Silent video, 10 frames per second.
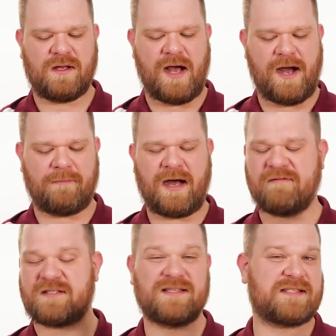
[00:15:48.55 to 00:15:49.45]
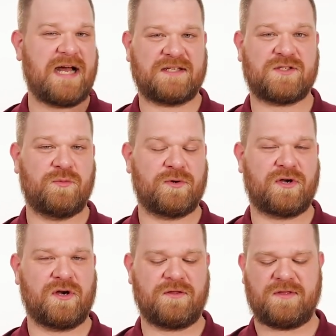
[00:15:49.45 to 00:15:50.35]
Um, obviously, it's not super
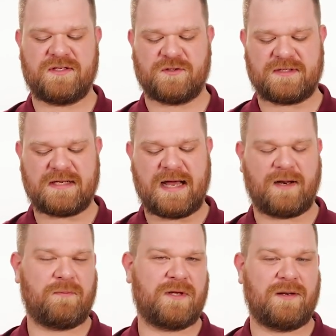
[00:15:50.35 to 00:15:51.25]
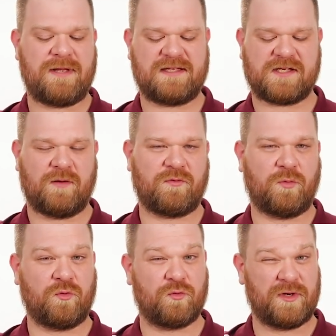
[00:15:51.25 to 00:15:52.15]
girthy, so it's not going to be as
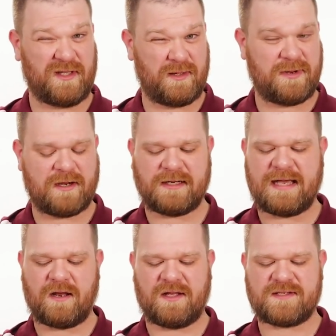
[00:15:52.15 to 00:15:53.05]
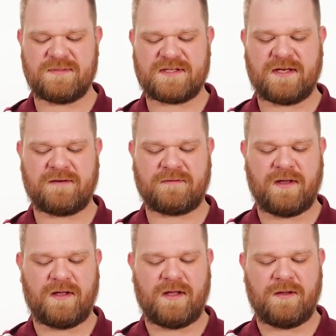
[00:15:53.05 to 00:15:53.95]
comfortable really bearing down on some stuff,
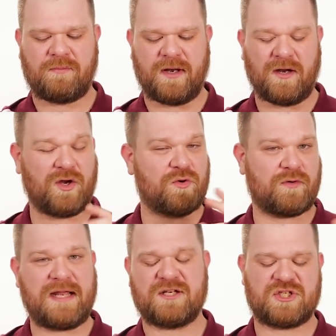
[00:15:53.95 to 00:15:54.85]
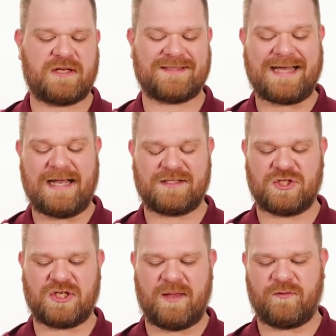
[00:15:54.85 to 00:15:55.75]
but a great size and
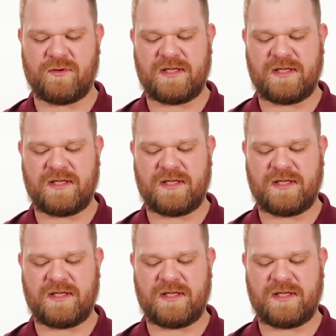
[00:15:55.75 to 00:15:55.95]
shape for